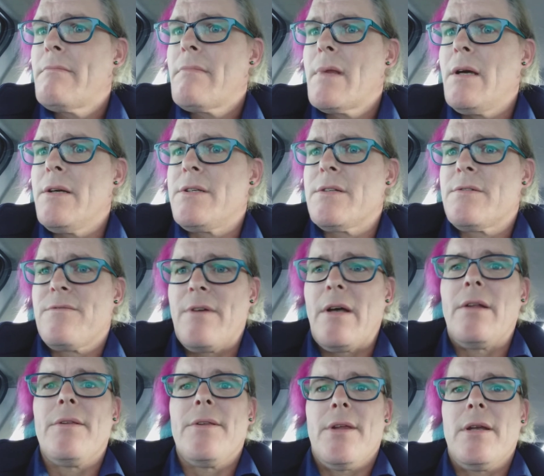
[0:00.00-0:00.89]
I just
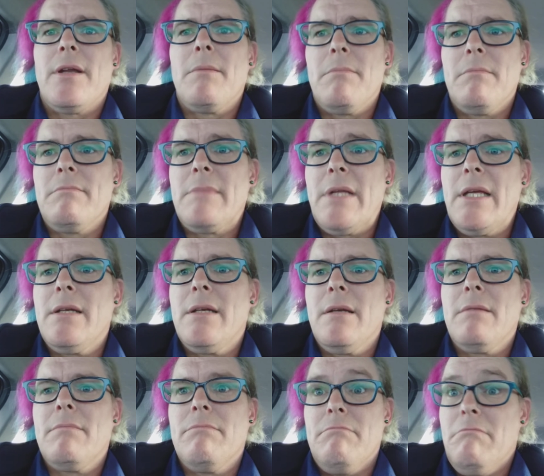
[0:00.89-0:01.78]
felt that it
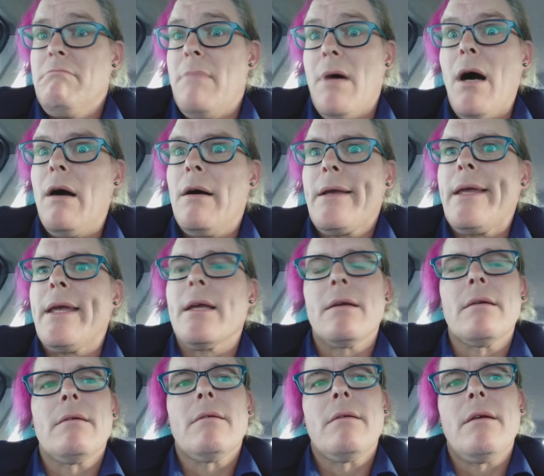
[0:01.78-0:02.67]
needed
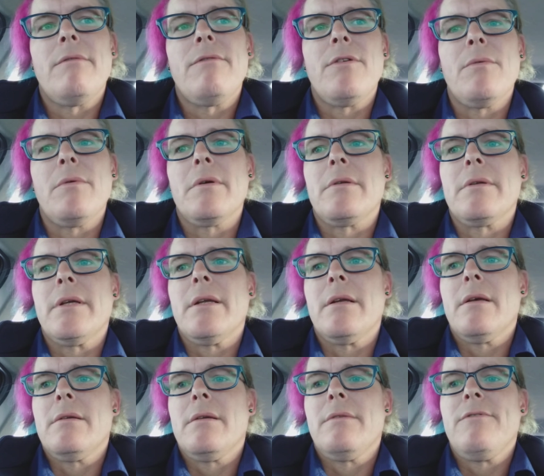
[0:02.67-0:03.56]
marking, if you will,
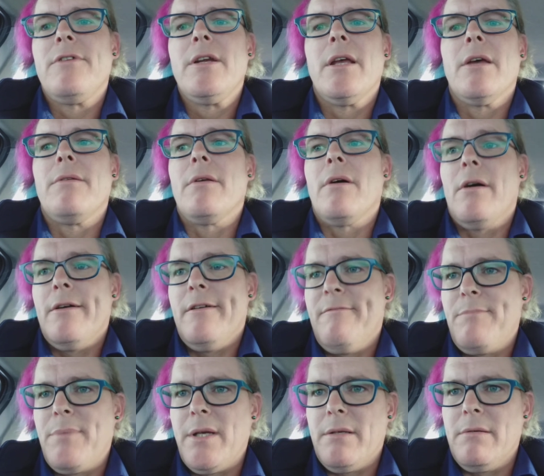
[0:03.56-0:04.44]
in a video, that I
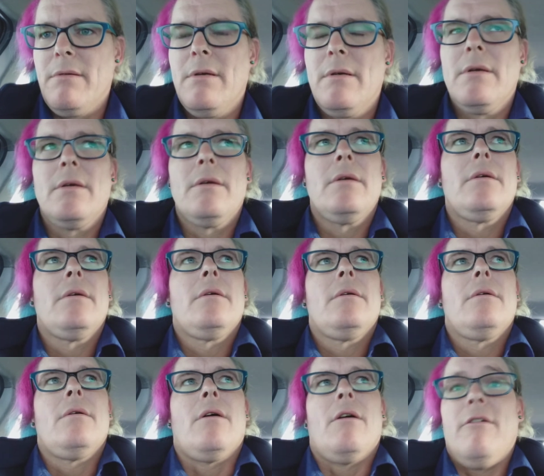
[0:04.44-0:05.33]
have been
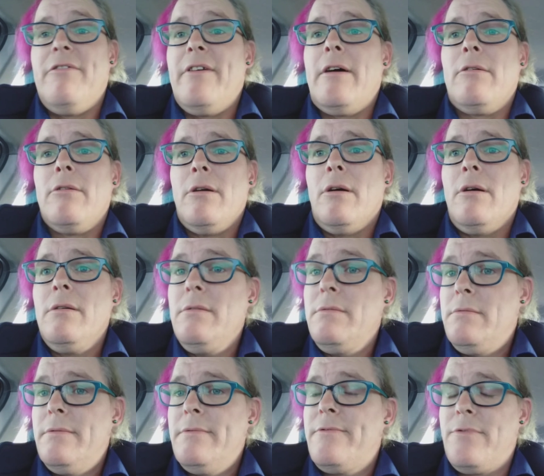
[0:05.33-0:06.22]
off
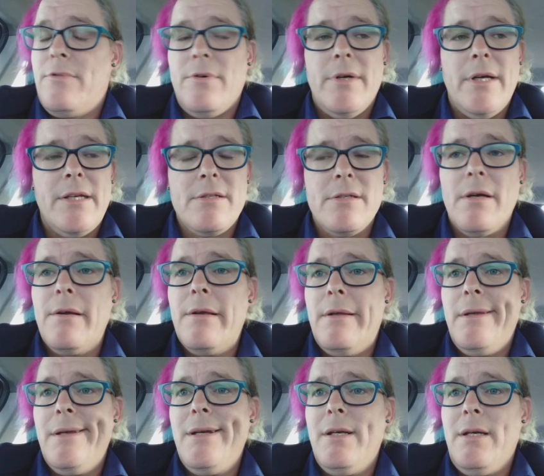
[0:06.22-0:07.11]
alcohol for an entire
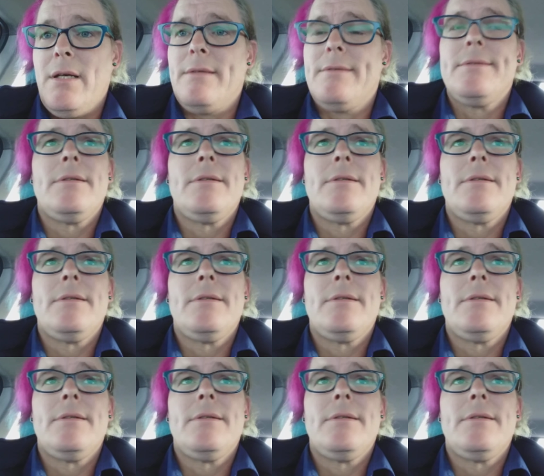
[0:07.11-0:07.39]
year.